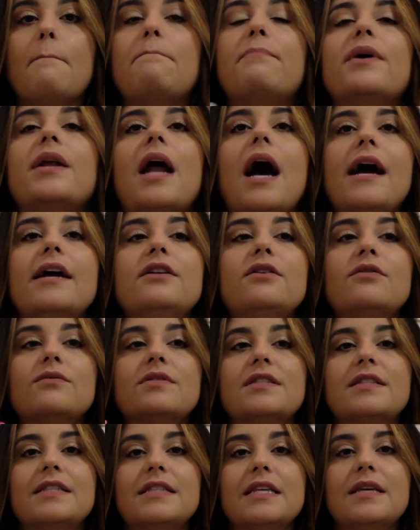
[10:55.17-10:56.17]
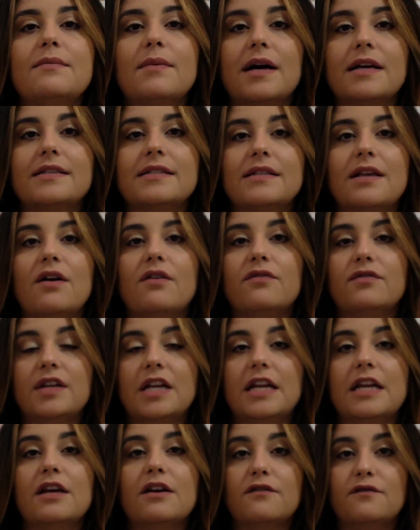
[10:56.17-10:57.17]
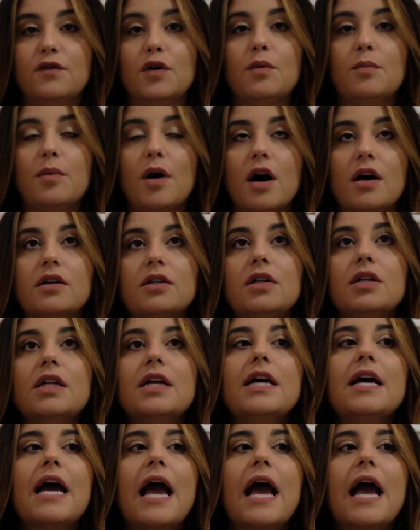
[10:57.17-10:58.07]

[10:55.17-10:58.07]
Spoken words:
but I don't see myself needing a full bottle.